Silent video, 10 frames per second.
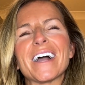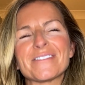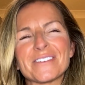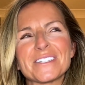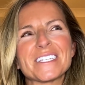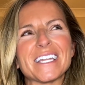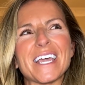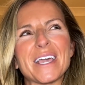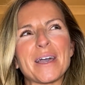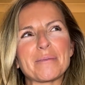Our verse
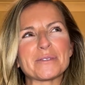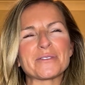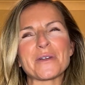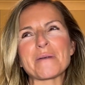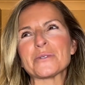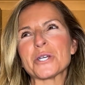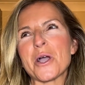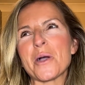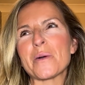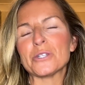today comes from
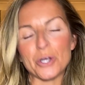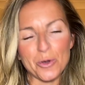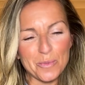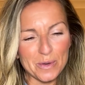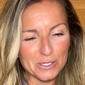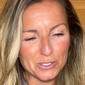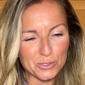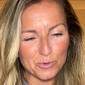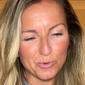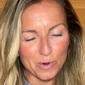Job
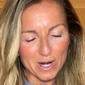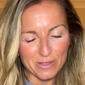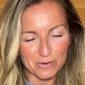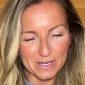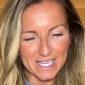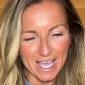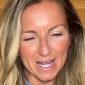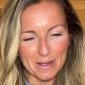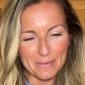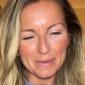
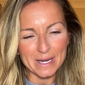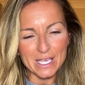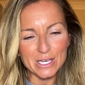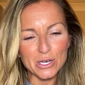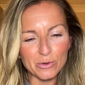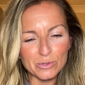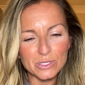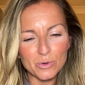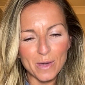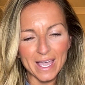23:10. But he
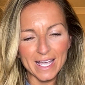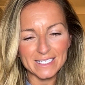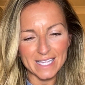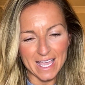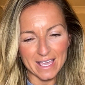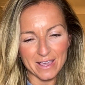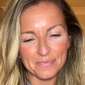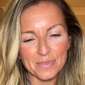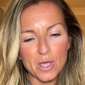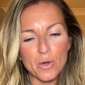knows the way I take.
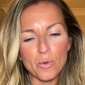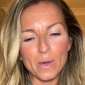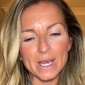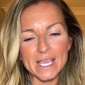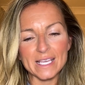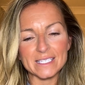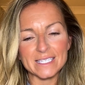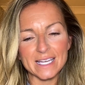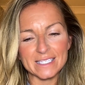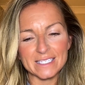When he
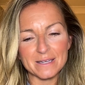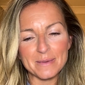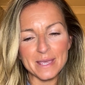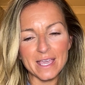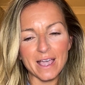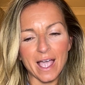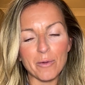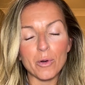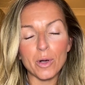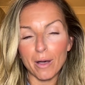has tested me,
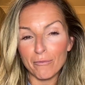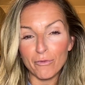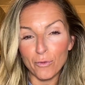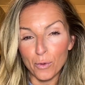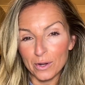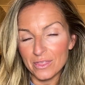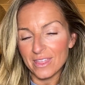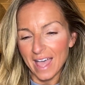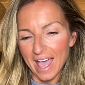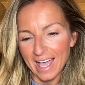I will come
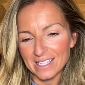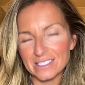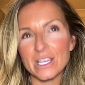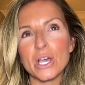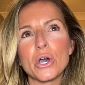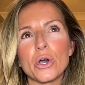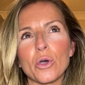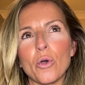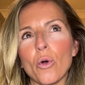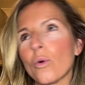forth as
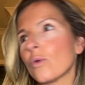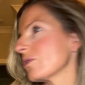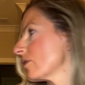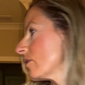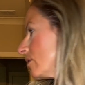gold.